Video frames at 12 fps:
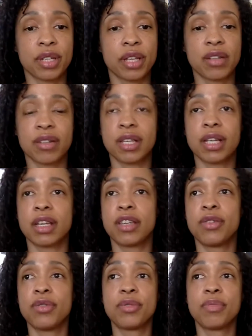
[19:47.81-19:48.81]
There's like a
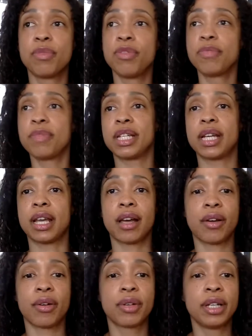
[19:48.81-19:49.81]
huge movement
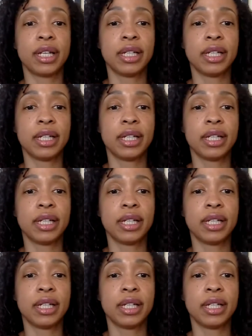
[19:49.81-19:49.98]
now